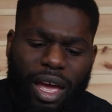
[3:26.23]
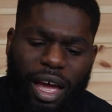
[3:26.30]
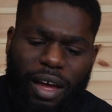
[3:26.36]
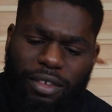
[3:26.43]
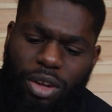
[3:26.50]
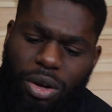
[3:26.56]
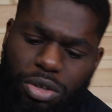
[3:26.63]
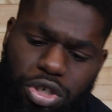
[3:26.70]

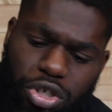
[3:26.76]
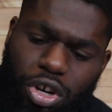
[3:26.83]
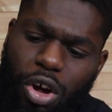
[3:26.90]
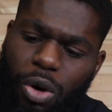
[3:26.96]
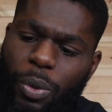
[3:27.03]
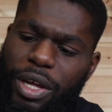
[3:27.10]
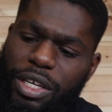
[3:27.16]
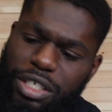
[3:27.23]
I'm not
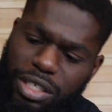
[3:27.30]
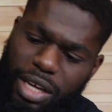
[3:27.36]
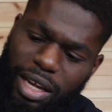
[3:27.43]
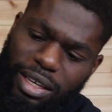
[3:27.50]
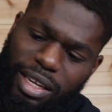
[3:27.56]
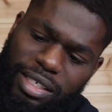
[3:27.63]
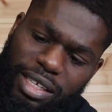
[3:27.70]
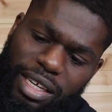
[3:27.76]
sure which
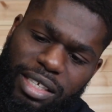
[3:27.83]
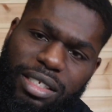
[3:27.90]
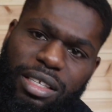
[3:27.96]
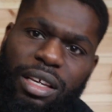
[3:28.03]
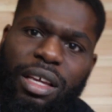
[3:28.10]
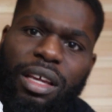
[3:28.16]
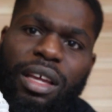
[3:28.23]
tag this is.